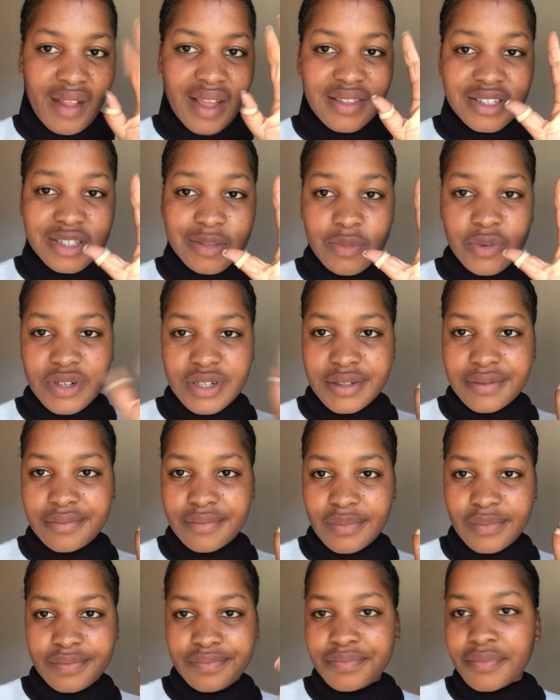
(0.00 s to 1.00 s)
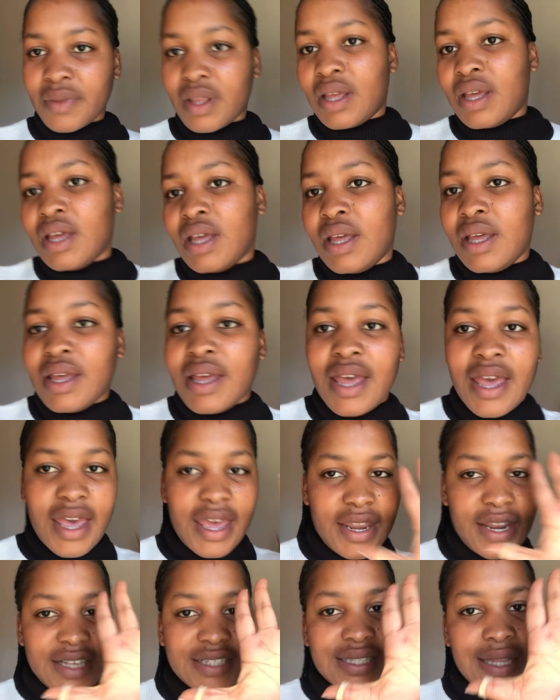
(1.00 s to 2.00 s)
this morning
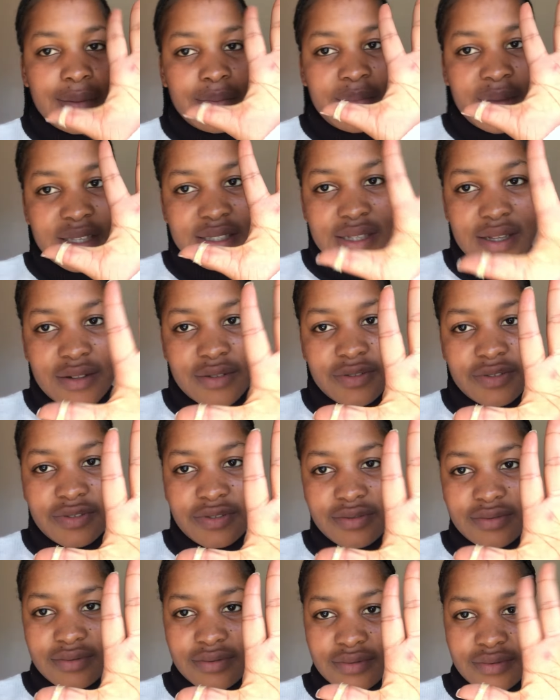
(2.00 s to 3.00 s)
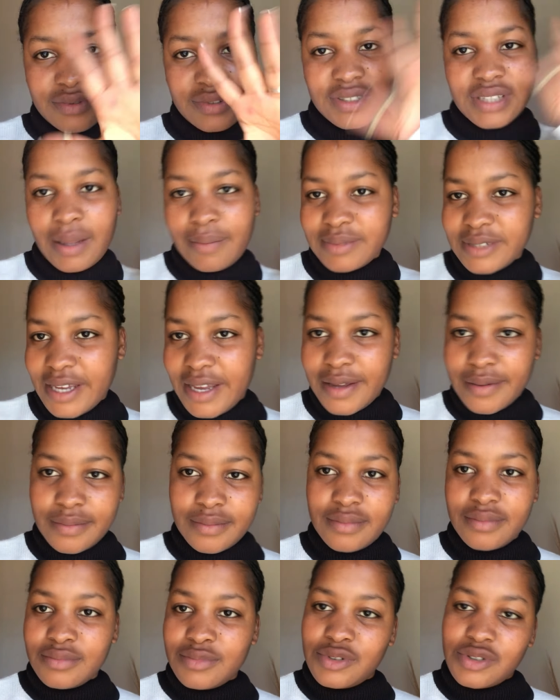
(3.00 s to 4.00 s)
and i stabbed myself
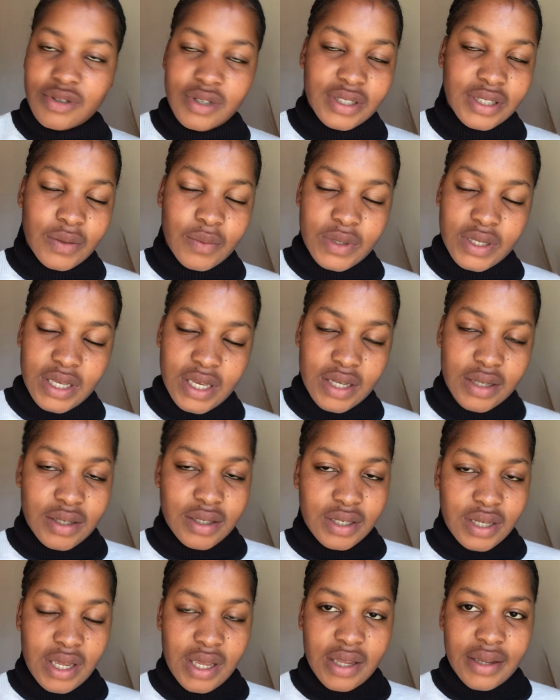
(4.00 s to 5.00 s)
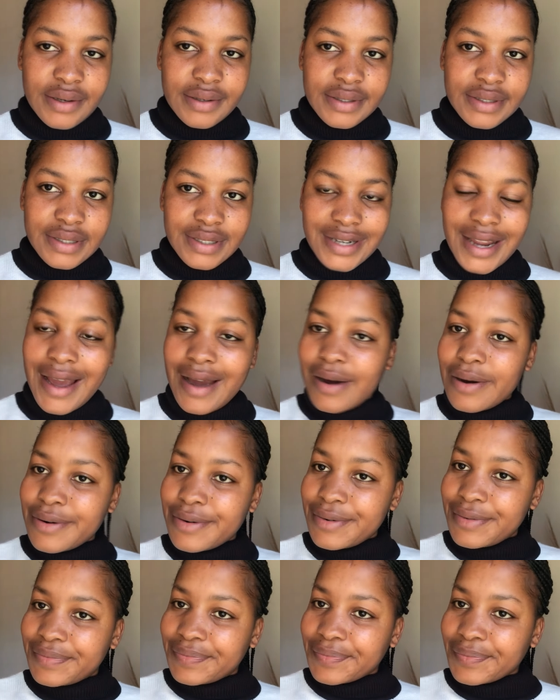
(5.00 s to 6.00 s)
sometime during the weekend and now
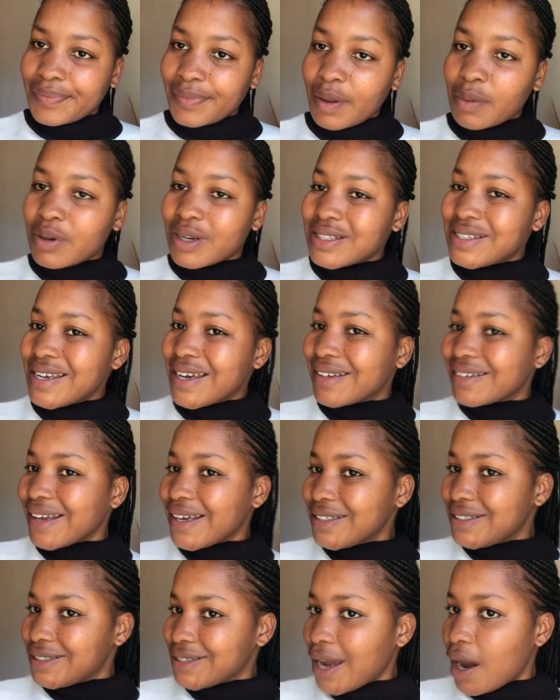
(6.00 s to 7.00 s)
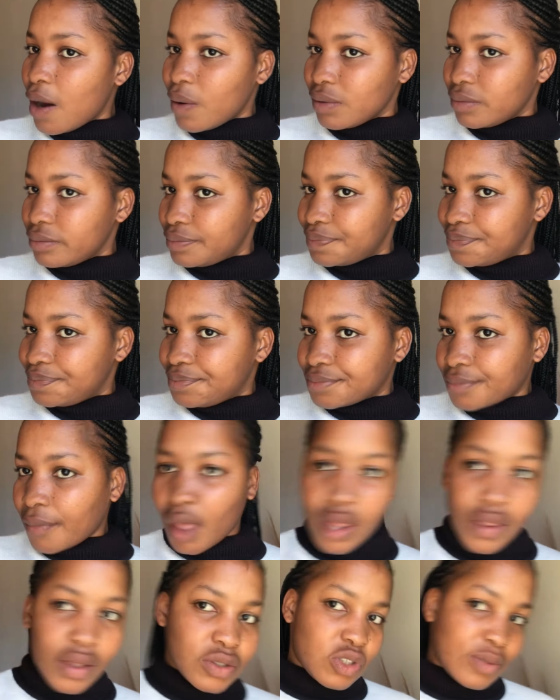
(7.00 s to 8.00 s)
I'm gonna take a nice shower
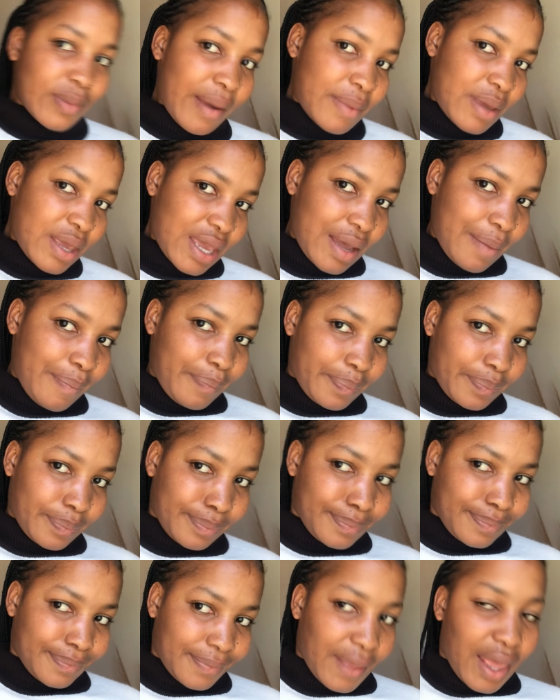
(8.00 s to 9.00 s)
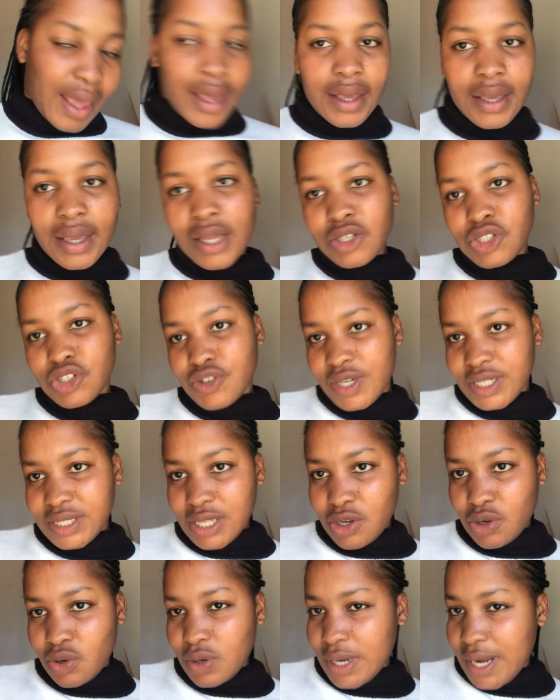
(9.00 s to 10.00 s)
and then do my makeup. Get dressed
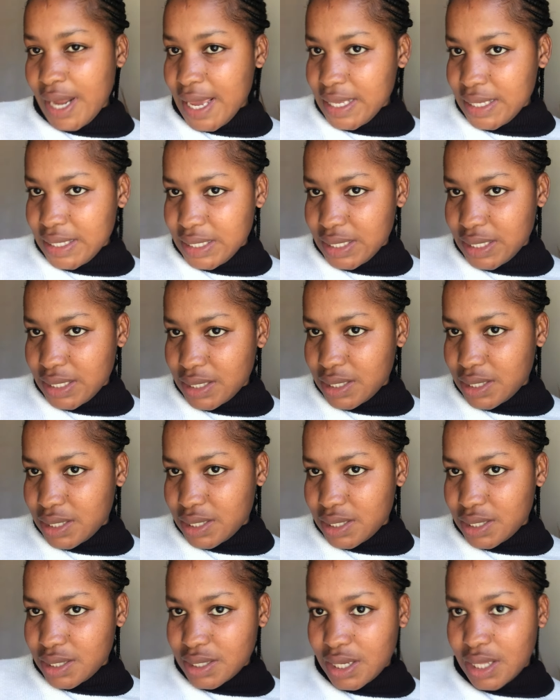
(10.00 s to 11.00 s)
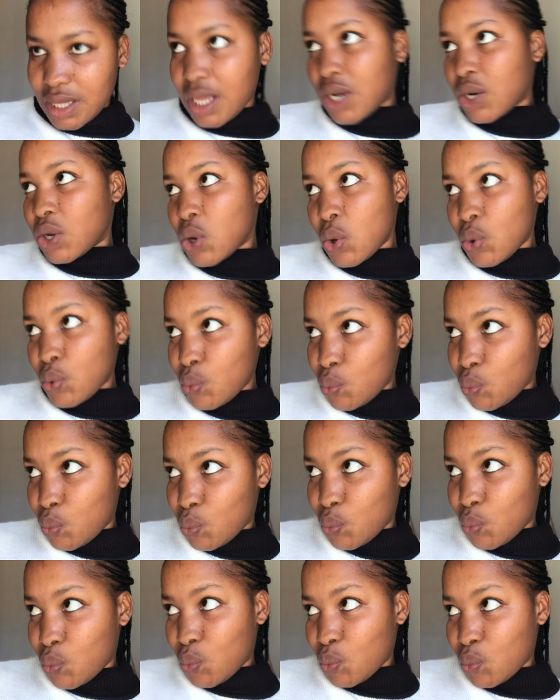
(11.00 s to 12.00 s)
and look nice and then go.
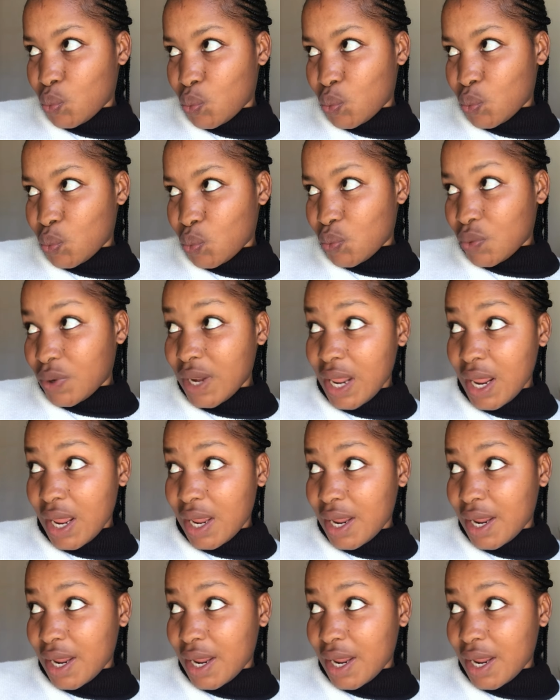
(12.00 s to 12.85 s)
Yeah,